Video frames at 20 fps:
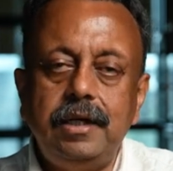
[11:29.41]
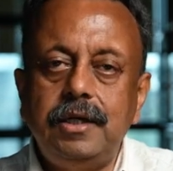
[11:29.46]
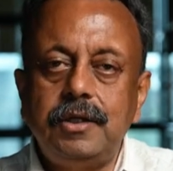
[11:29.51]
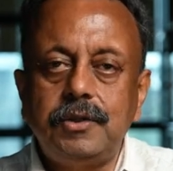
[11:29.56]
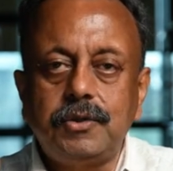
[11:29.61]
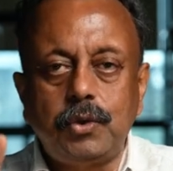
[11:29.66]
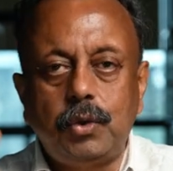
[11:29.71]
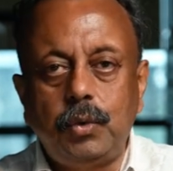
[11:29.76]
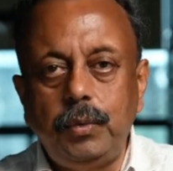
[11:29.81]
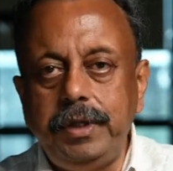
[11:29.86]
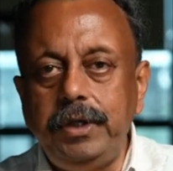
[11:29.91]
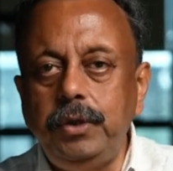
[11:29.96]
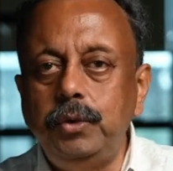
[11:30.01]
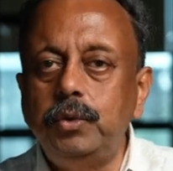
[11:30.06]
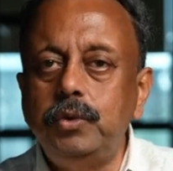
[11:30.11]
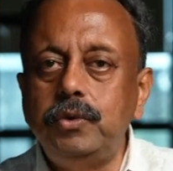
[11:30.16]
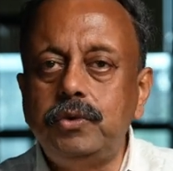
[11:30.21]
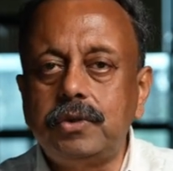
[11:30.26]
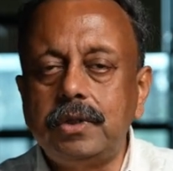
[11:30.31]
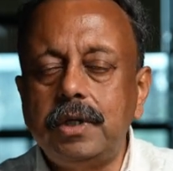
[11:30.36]
So we
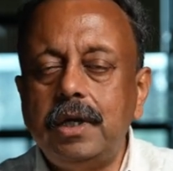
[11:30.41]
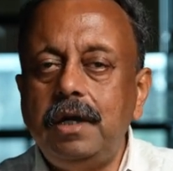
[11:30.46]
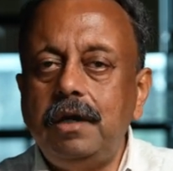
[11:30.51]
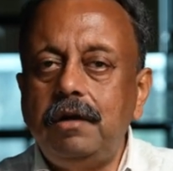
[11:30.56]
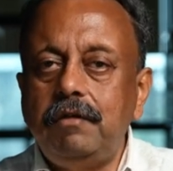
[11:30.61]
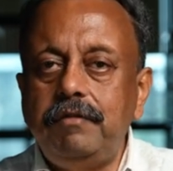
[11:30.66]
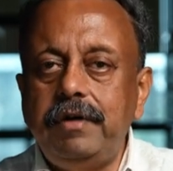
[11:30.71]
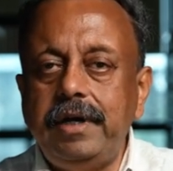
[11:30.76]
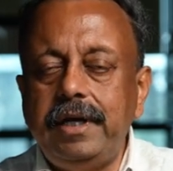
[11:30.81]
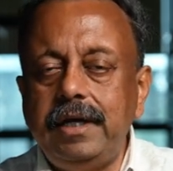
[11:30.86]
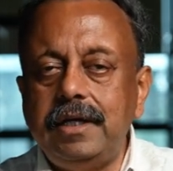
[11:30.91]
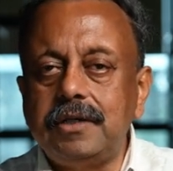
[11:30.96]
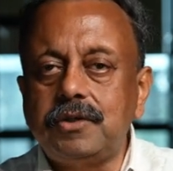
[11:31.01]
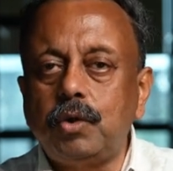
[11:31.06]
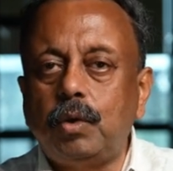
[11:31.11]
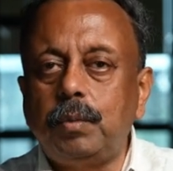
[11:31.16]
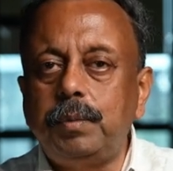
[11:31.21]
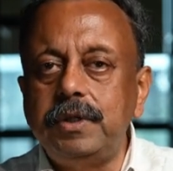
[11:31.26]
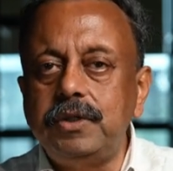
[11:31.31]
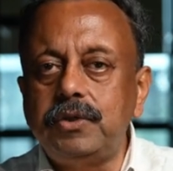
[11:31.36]
use various
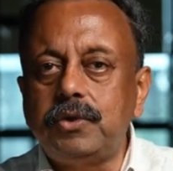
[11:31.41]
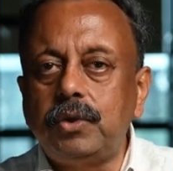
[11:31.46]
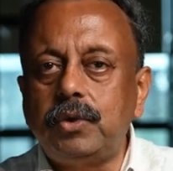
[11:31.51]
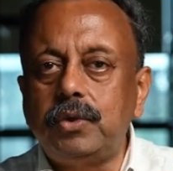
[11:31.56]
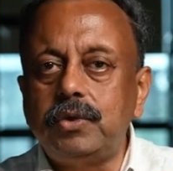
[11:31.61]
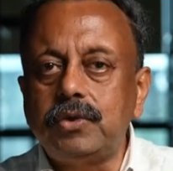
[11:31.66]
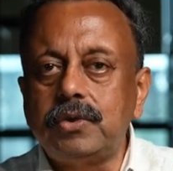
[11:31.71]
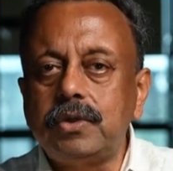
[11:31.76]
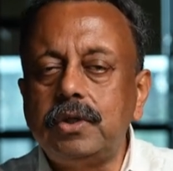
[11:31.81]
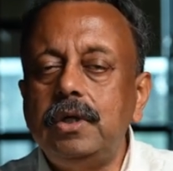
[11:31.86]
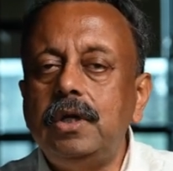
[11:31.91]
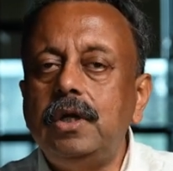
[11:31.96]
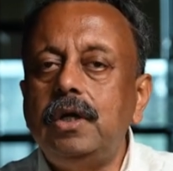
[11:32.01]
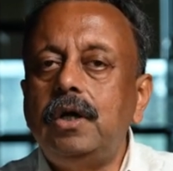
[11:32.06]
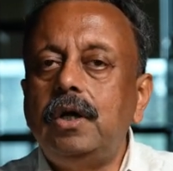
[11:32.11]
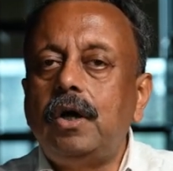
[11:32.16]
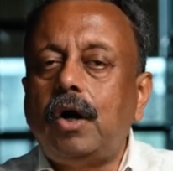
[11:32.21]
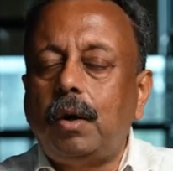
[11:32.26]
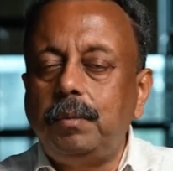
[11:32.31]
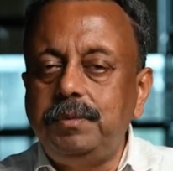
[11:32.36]
open source
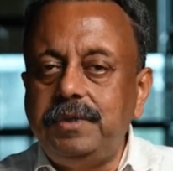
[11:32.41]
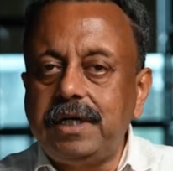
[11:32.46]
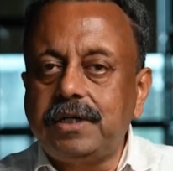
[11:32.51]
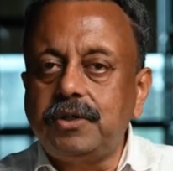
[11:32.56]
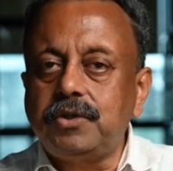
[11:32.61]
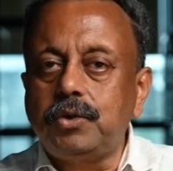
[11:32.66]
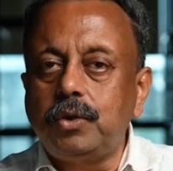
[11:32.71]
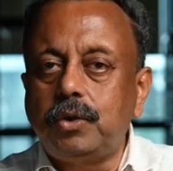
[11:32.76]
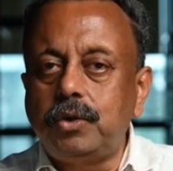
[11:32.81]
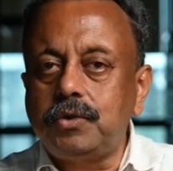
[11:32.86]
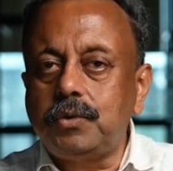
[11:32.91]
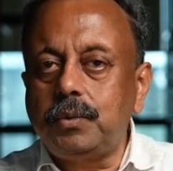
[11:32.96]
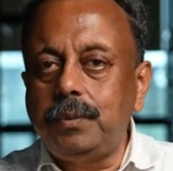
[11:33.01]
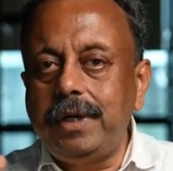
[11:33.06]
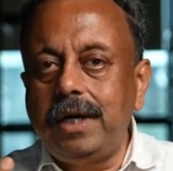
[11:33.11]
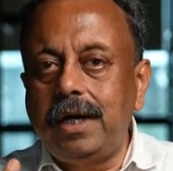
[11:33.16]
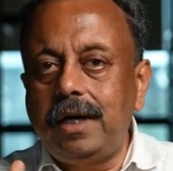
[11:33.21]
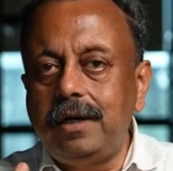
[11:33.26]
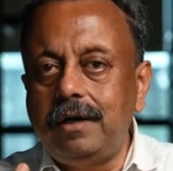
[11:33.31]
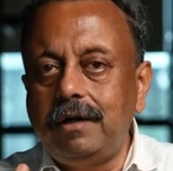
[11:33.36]
object stores.
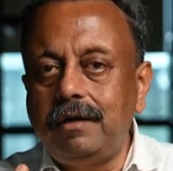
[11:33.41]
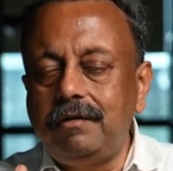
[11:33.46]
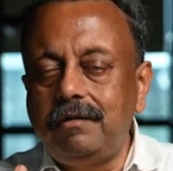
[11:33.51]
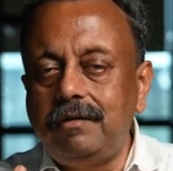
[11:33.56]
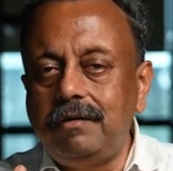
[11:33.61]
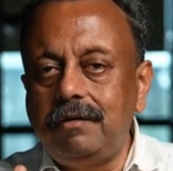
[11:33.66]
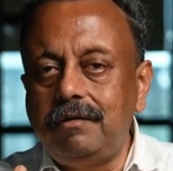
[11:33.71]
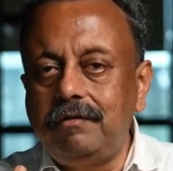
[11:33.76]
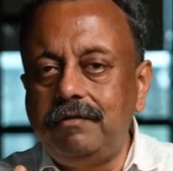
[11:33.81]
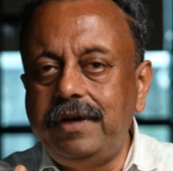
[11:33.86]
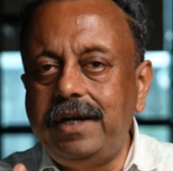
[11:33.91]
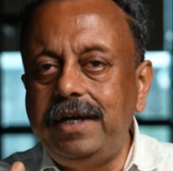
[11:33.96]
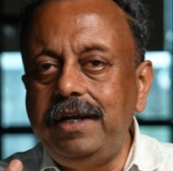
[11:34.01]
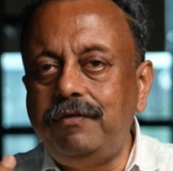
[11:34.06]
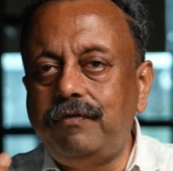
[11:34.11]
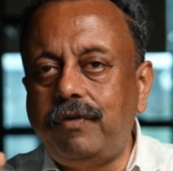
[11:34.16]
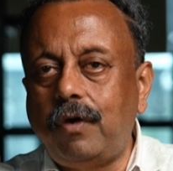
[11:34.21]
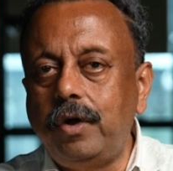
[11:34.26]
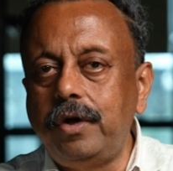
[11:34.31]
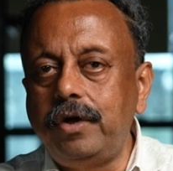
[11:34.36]
We are very
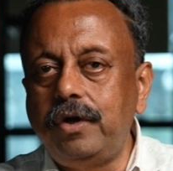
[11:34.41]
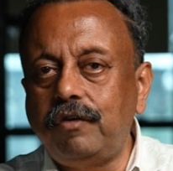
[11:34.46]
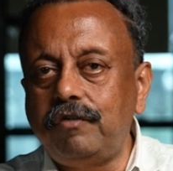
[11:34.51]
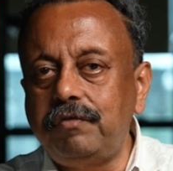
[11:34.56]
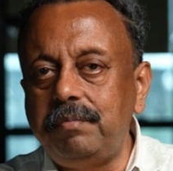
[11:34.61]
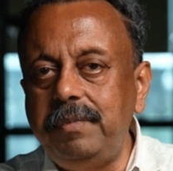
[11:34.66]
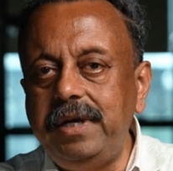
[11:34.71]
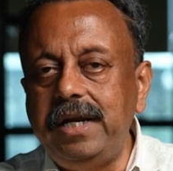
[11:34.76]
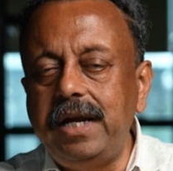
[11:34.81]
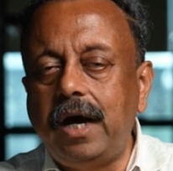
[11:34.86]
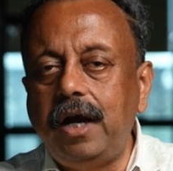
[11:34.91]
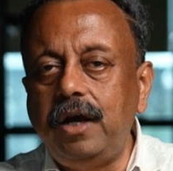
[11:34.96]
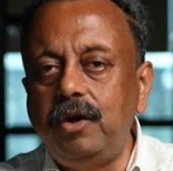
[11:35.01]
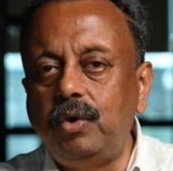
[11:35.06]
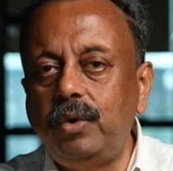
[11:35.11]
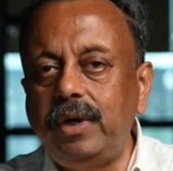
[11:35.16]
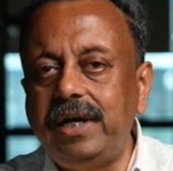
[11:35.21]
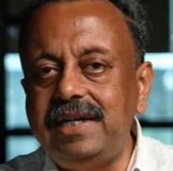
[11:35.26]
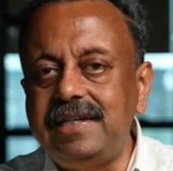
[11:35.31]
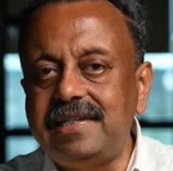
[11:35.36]
fond of
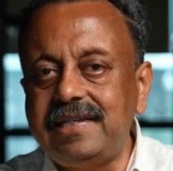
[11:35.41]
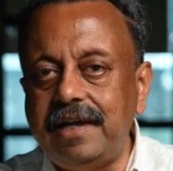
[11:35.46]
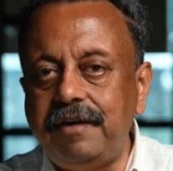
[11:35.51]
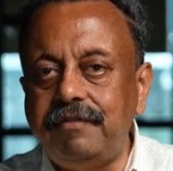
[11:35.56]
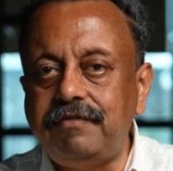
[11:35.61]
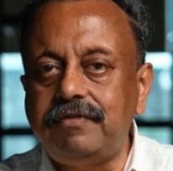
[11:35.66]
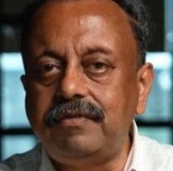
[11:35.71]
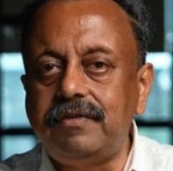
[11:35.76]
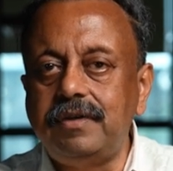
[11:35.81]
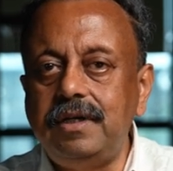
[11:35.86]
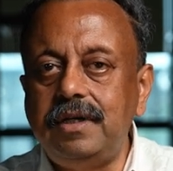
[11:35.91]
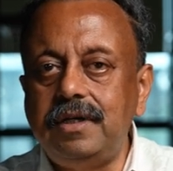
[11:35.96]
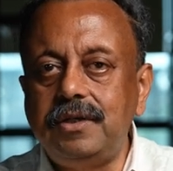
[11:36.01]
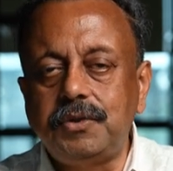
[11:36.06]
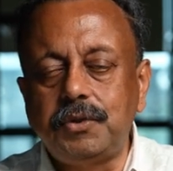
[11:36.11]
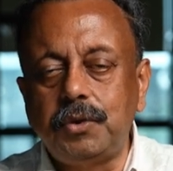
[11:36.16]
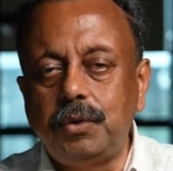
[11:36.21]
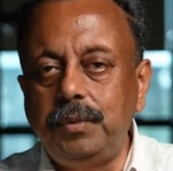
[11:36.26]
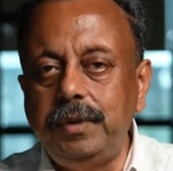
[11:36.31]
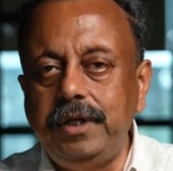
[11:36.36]
MinIO and Ceph.
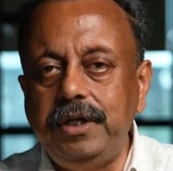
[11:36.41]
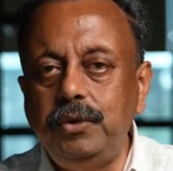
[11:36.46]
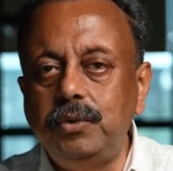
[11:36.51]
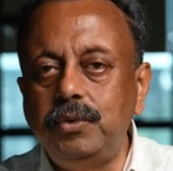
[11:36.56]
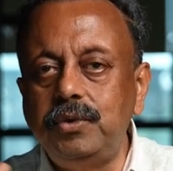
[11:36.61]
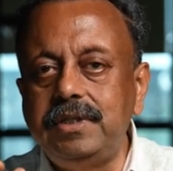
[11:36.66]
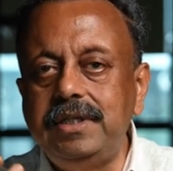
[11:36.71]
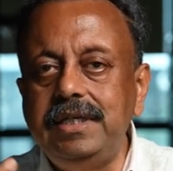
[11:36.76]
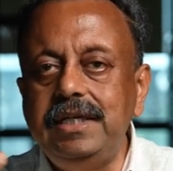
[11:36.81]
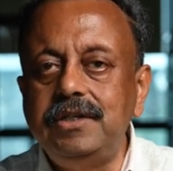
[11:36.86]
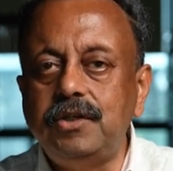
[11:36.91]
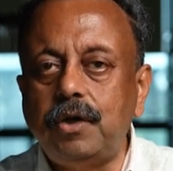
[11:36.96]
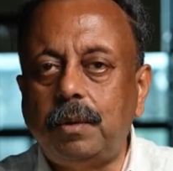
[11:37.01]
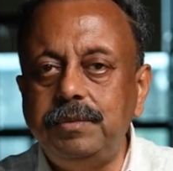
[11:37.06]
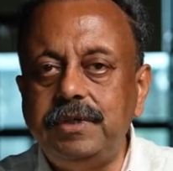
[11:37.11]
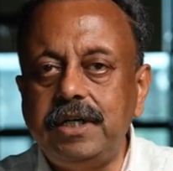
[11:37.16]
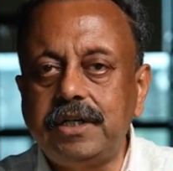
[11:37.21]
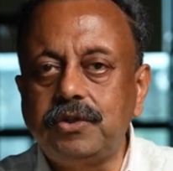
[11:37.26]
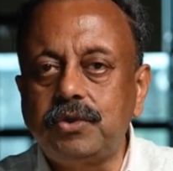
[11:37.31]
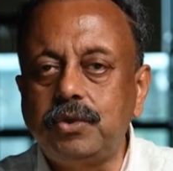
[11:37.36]
So we use these
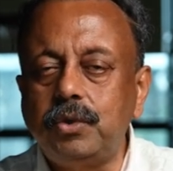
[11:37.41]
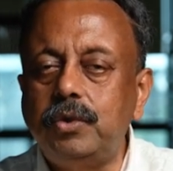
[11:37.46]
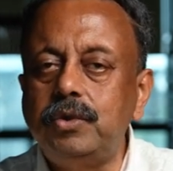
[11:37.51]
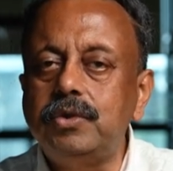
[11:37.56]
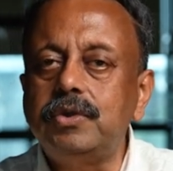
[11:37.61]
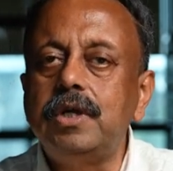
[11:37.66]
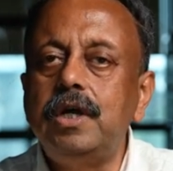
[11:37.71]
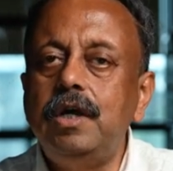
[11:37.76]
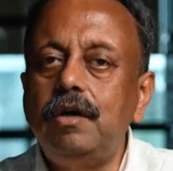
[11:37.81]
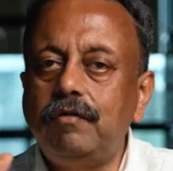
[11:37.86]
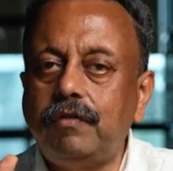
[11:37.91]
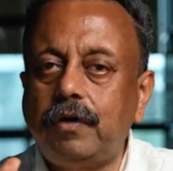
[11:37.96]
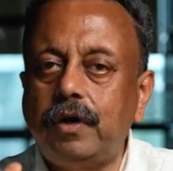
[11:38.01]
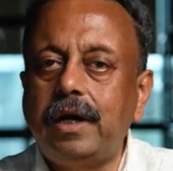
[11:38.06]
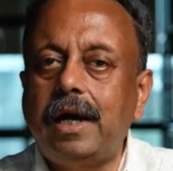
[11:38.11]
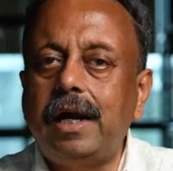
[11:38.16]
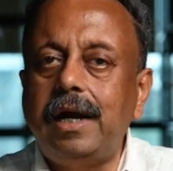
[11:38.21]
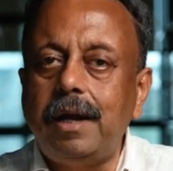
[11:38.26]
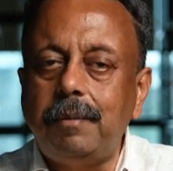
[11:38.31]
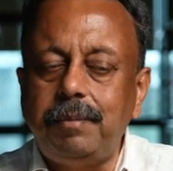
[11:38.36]
object stores for
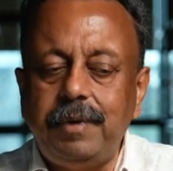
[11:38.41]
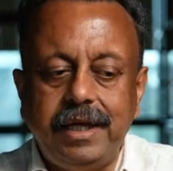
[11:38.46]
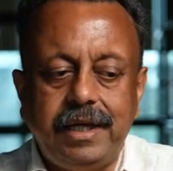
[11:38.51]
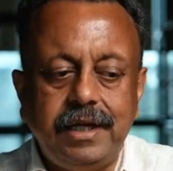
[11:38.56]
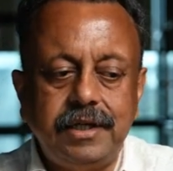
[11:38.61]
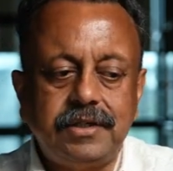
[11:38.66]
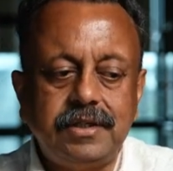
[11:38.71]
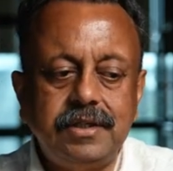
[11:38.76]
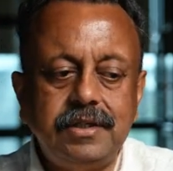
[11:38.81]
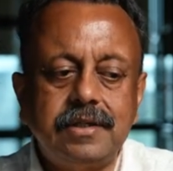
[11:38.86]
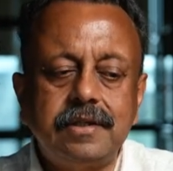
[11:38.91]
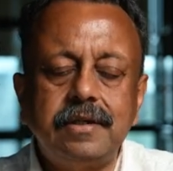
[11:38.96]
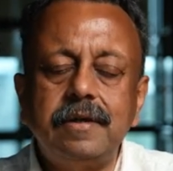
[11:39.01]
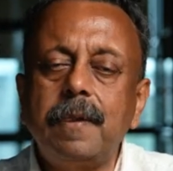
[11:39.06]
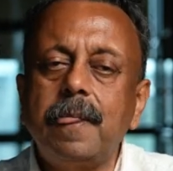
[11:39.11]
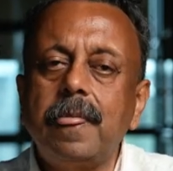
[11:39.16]
our applications.